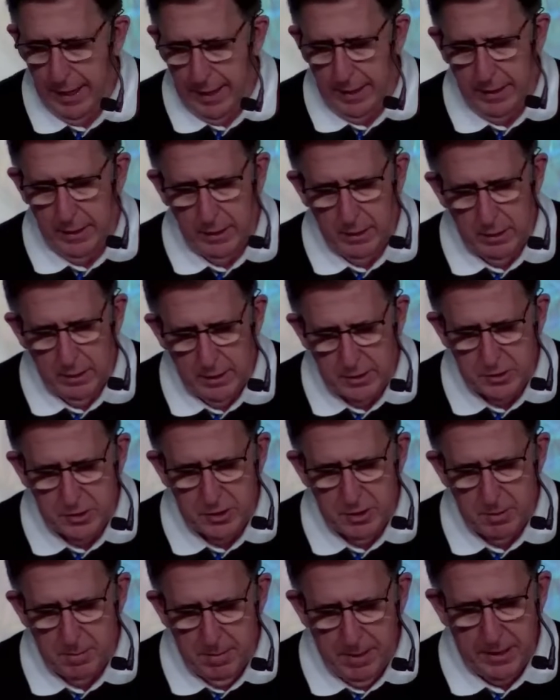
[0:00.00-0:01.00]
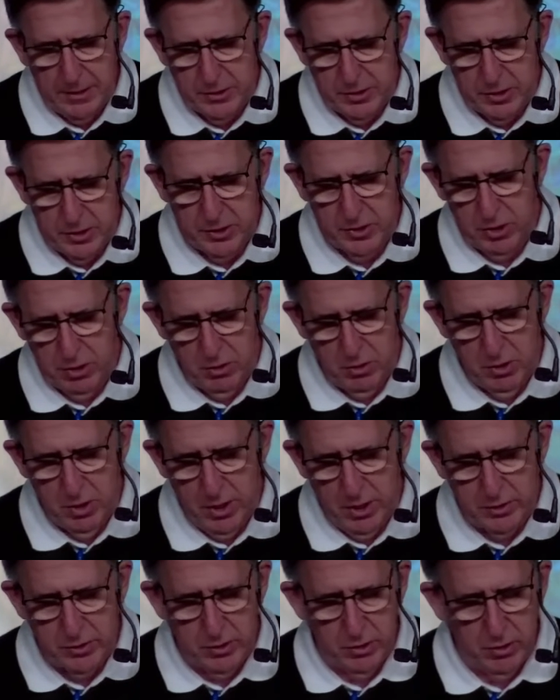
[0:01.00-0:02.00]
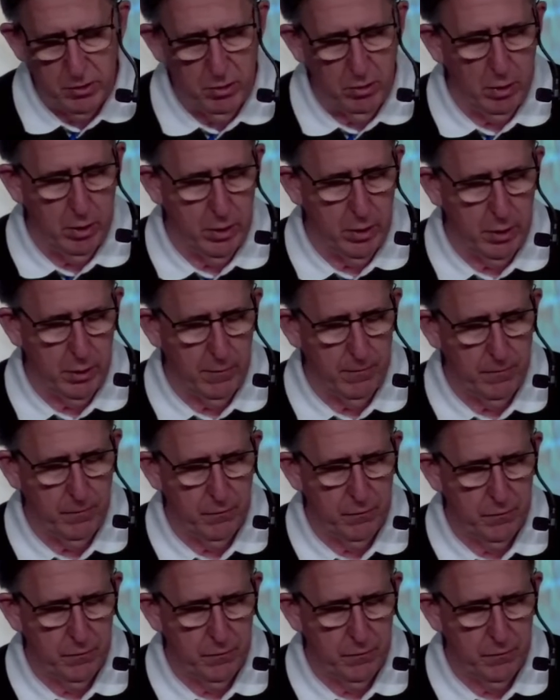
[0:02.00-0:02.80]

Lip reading: and had lynched a man just 2 years earlier.